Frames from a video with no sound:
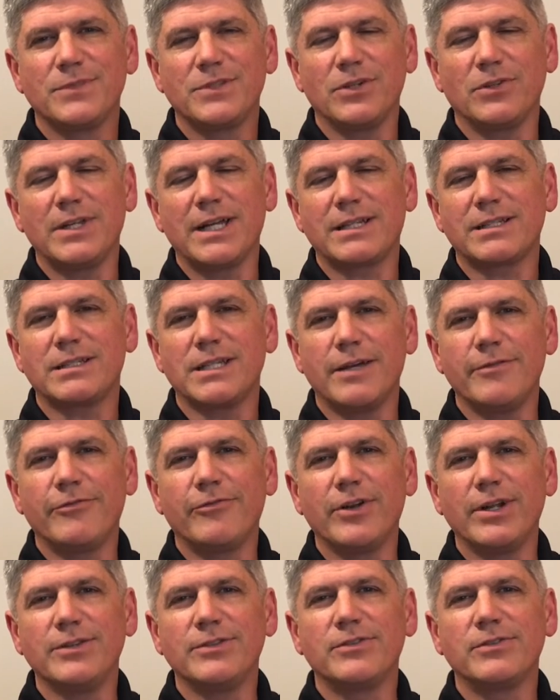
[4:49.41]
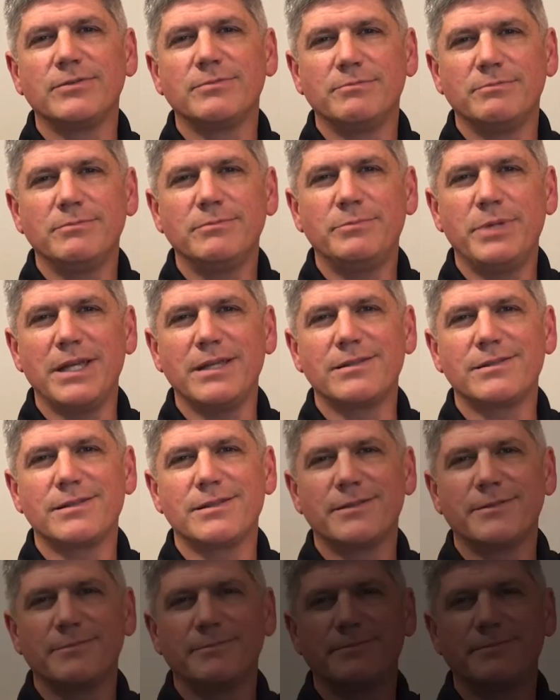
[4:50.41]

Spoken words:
Till next time, friends. Peace.